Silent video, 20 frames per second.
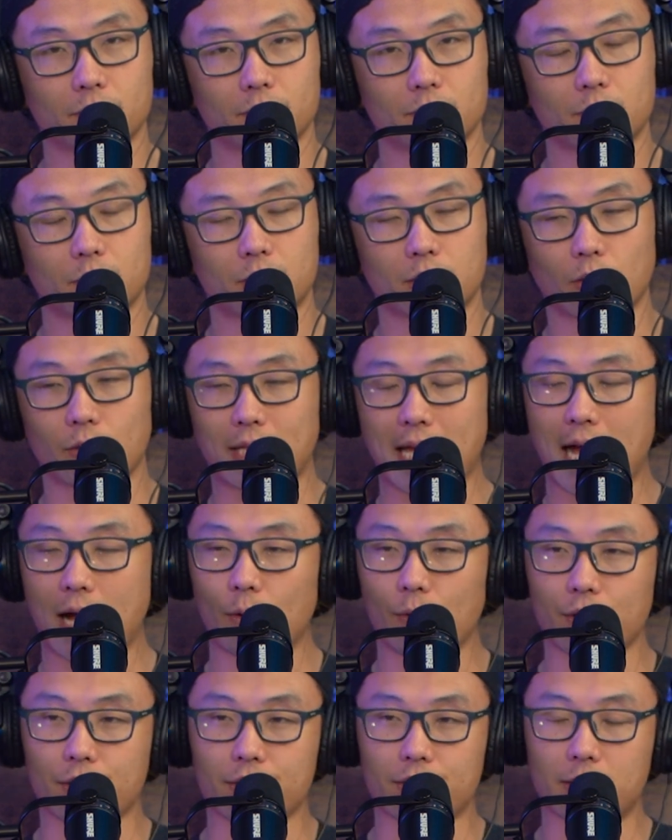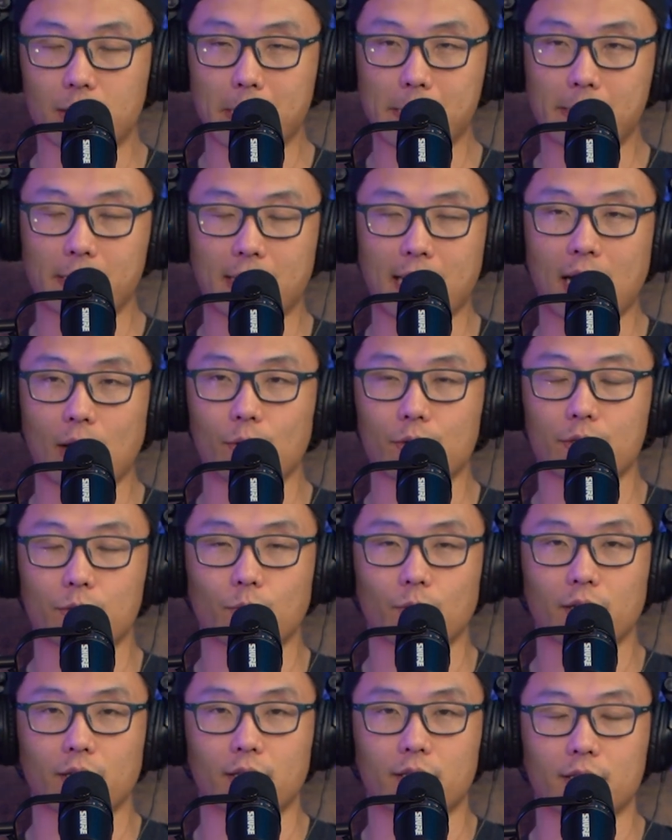So that was
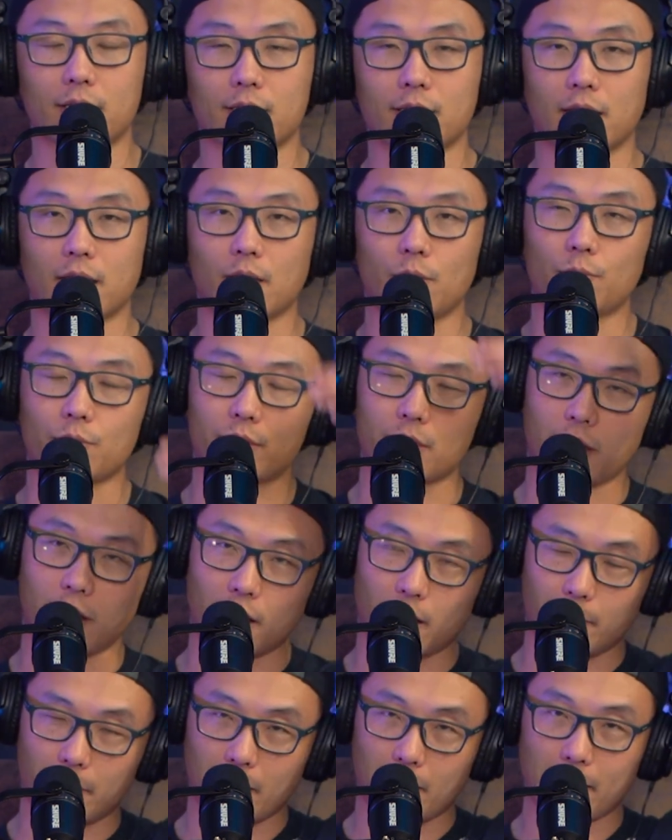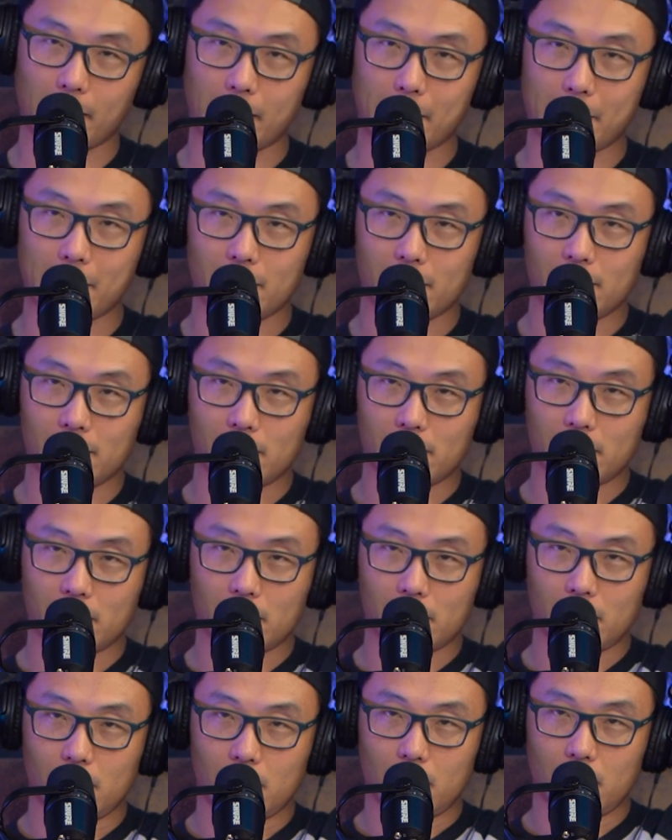one of the things that he was talking about, and
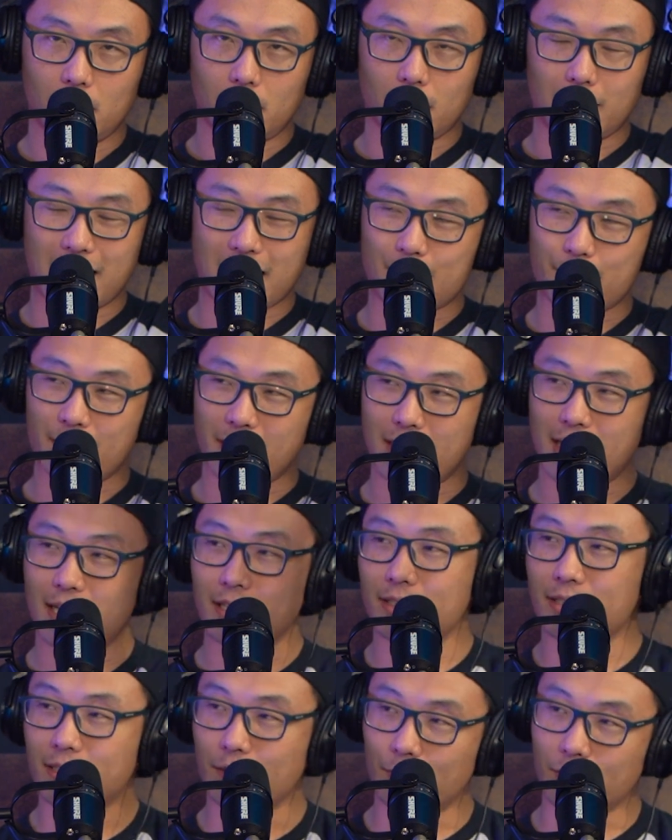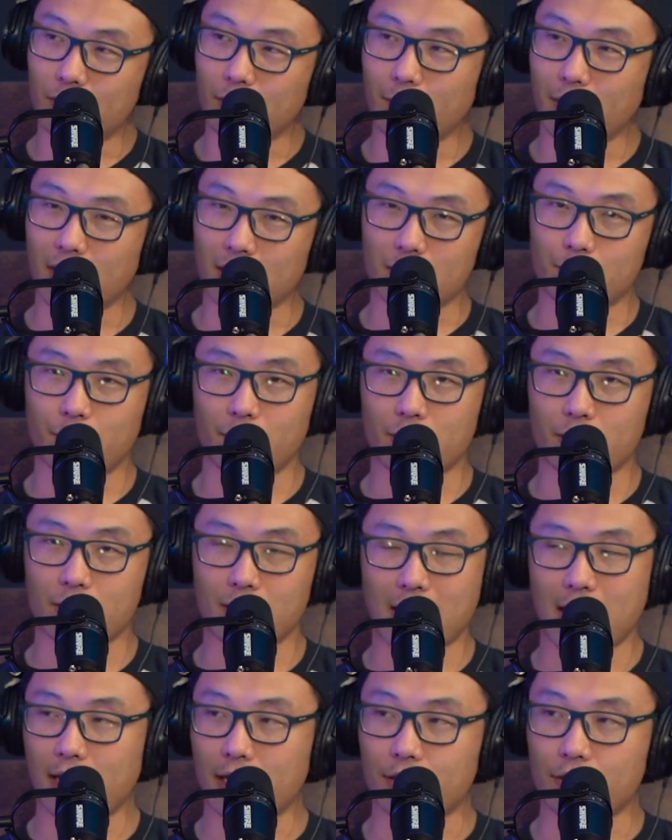that's been kind of similar to my experience,
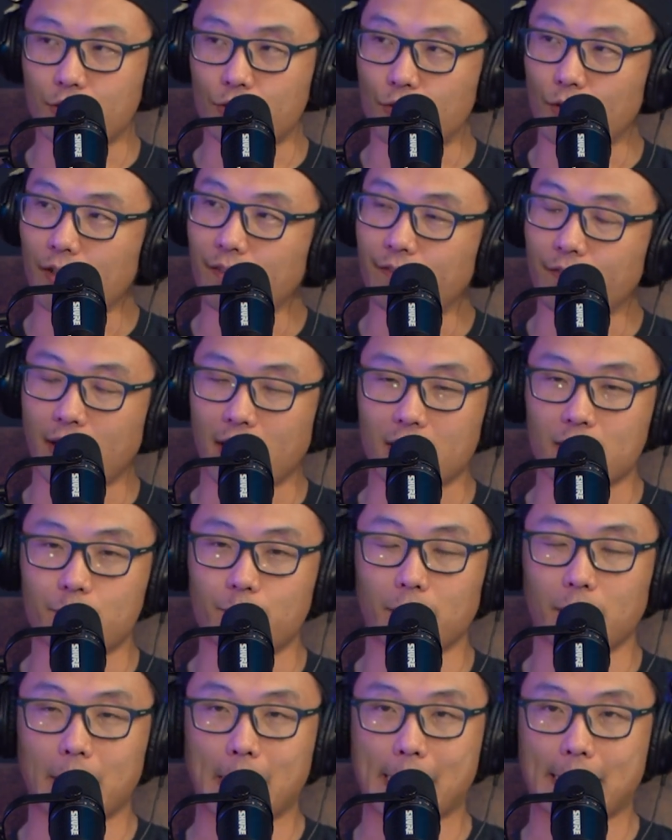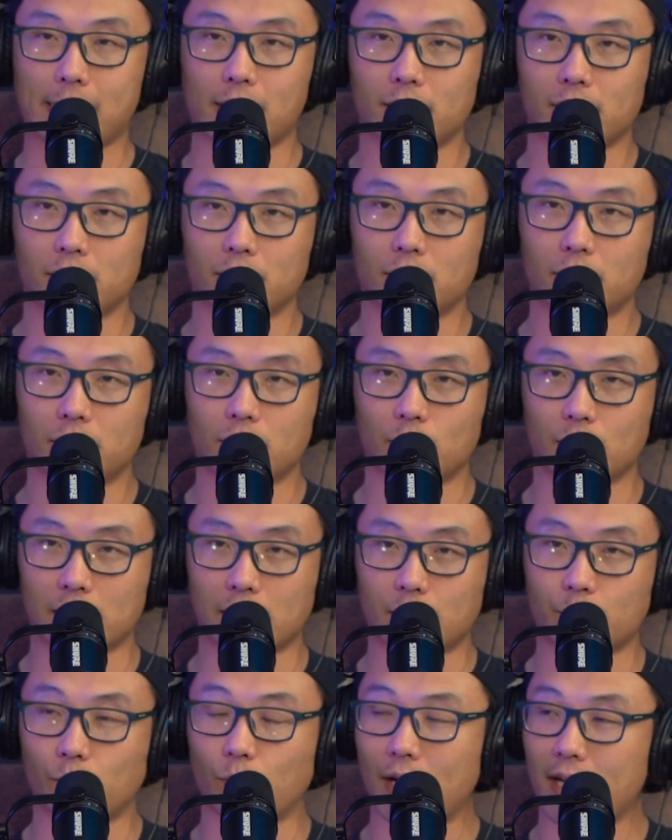not in street fights, but like when
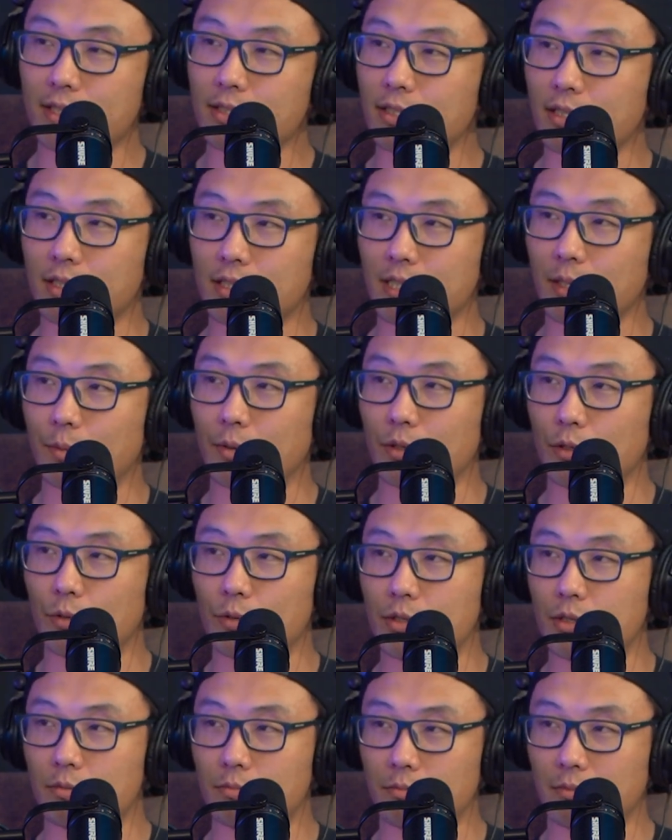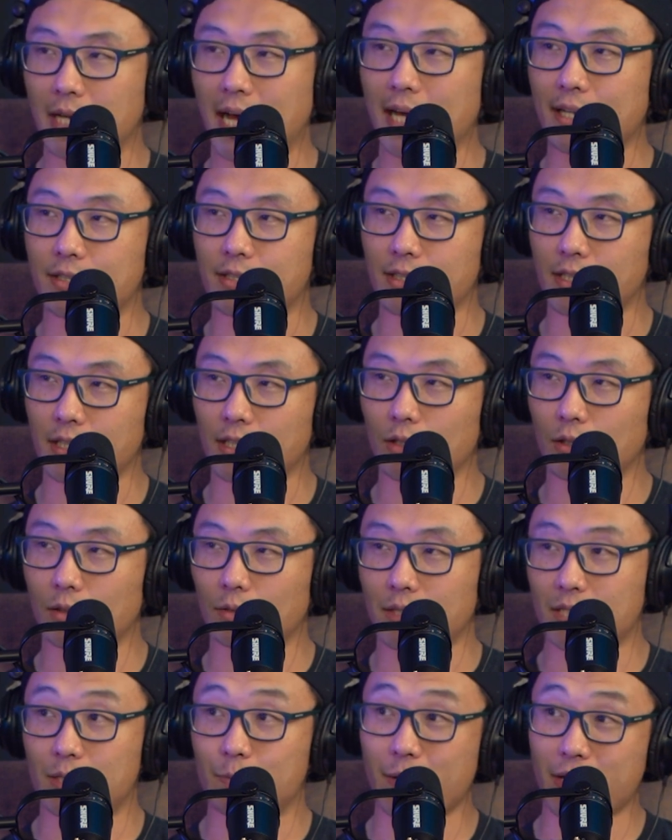I'm wrestling someone who's not
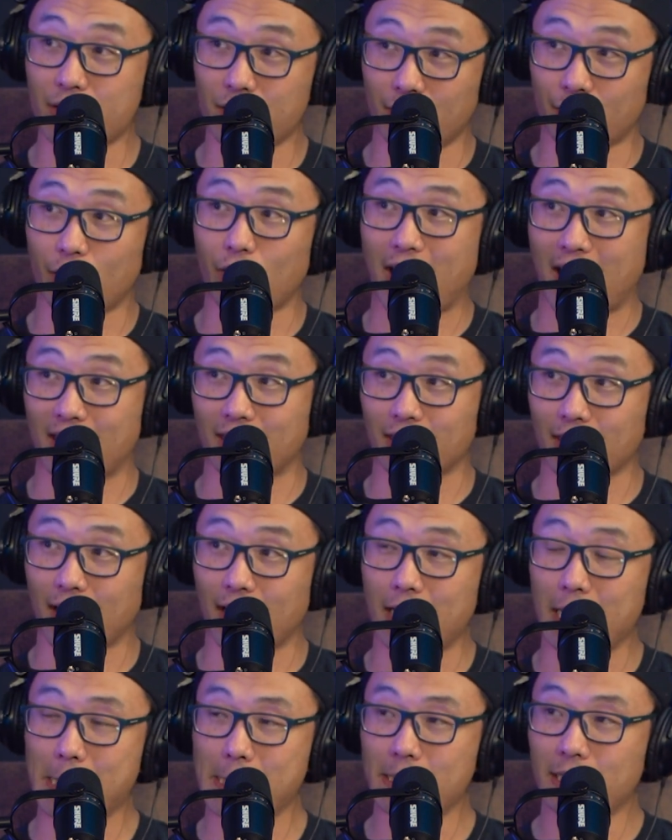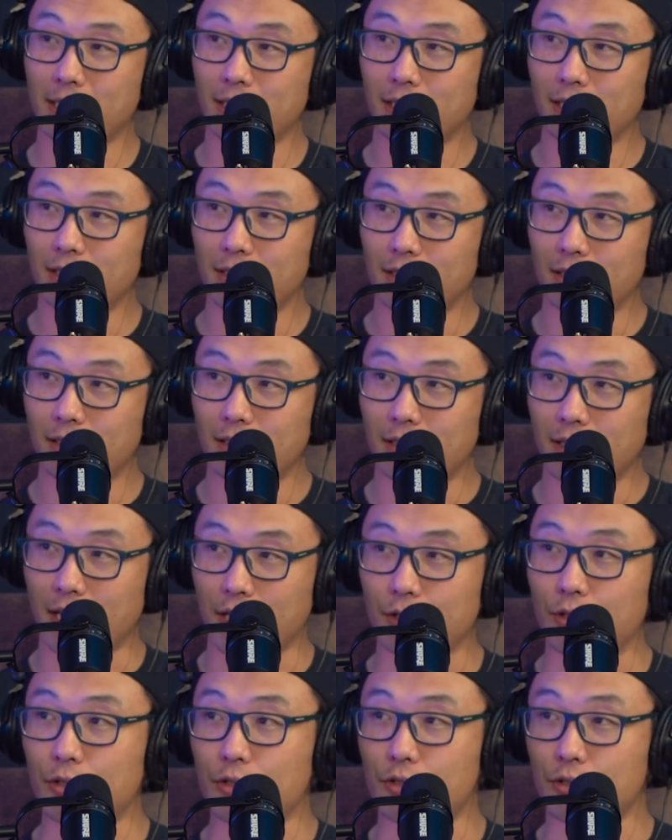skilled, especially if they're athletic
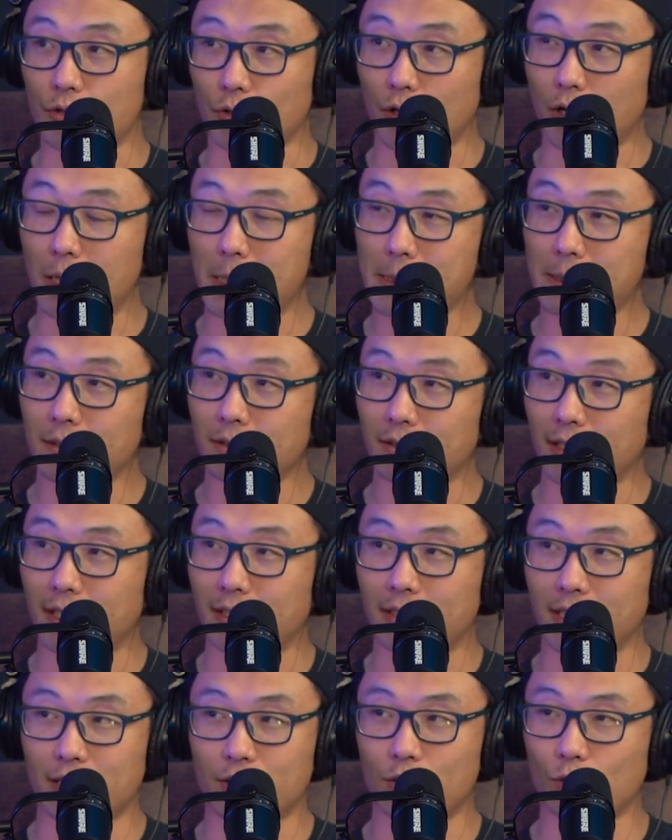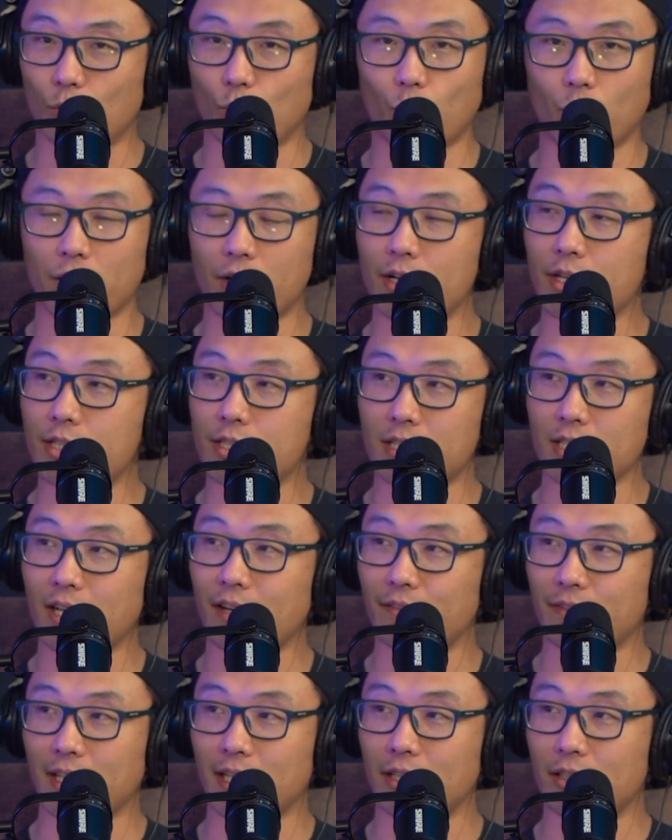and they're strong, like they do weird
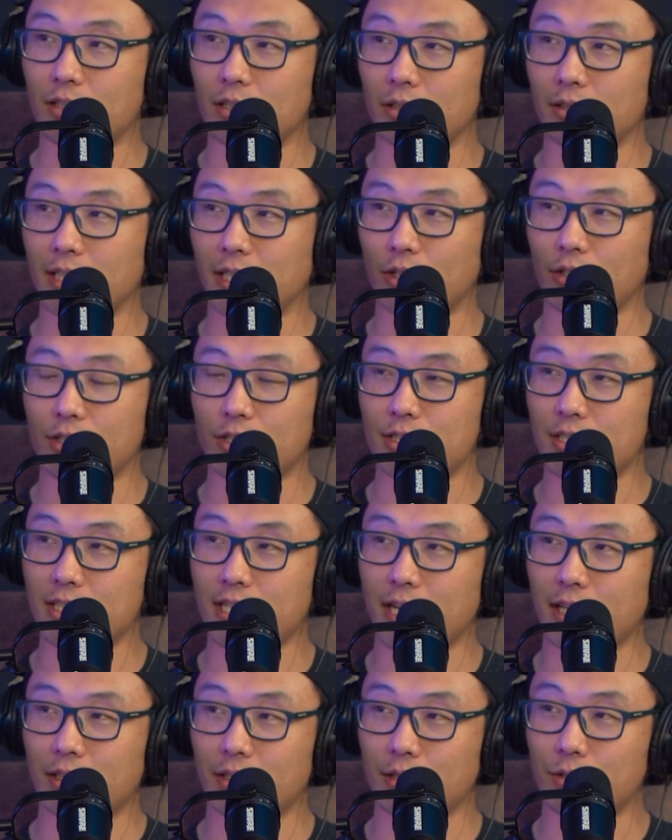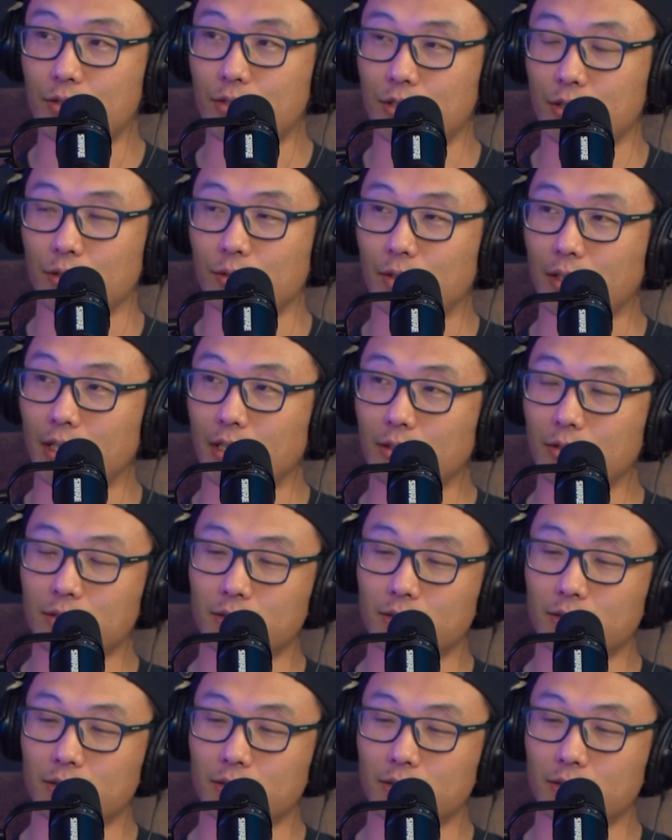stuff that you're just not used to.